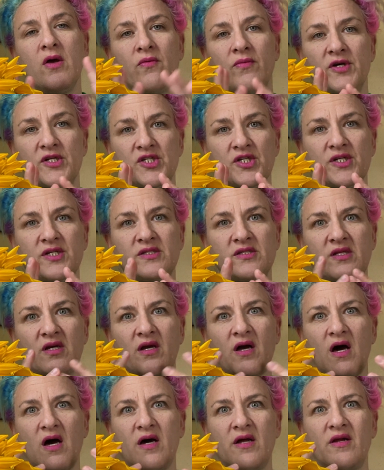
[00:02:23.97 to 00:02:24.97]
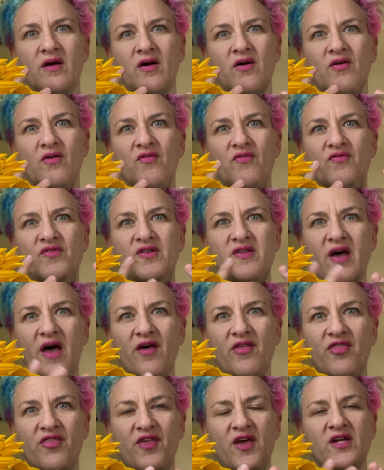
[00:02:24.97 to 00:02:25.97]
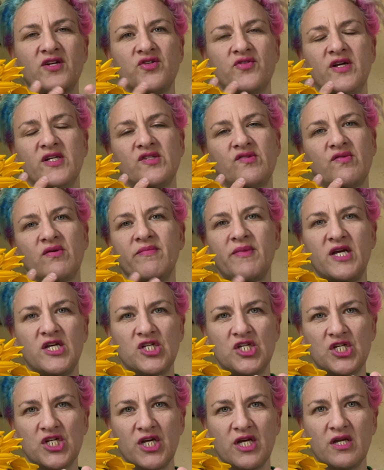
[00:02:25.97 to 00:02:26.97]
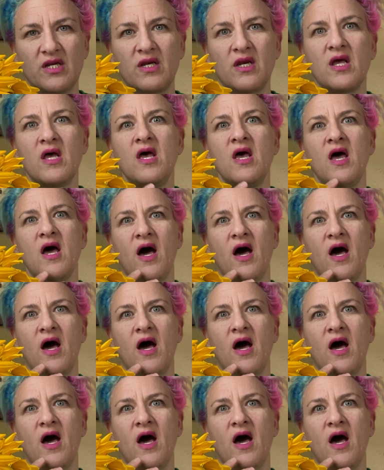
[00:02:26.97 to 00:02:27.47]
which is the god of death and transformation